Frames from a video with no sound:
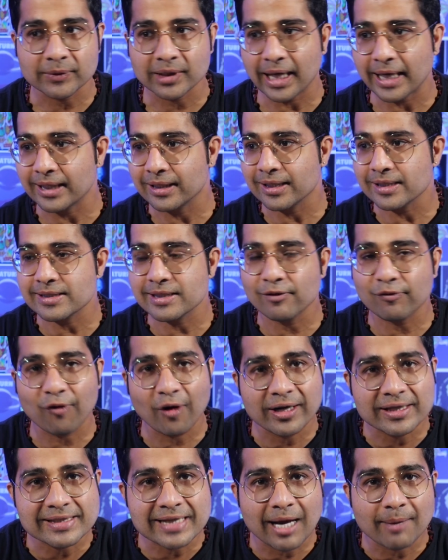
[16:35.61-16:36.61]
Like let's say
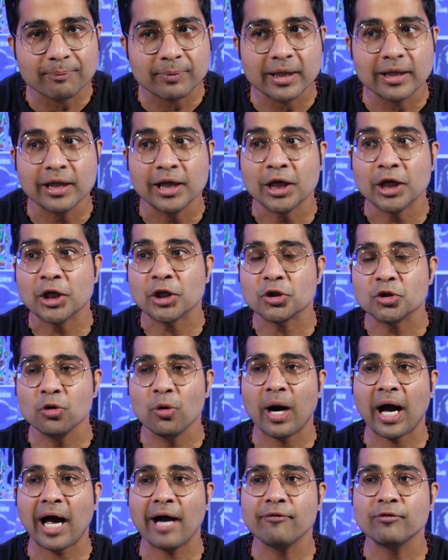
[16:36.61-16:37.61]
for example,
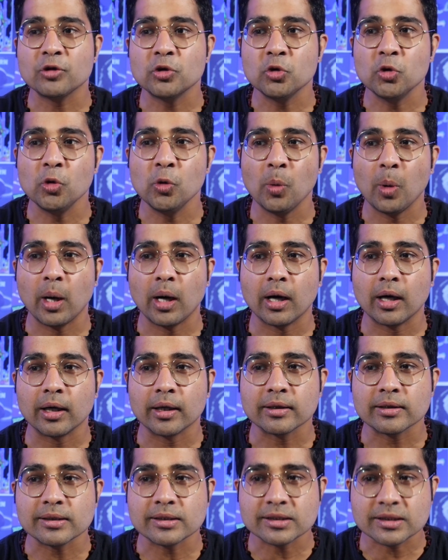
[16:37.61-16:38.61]
you have to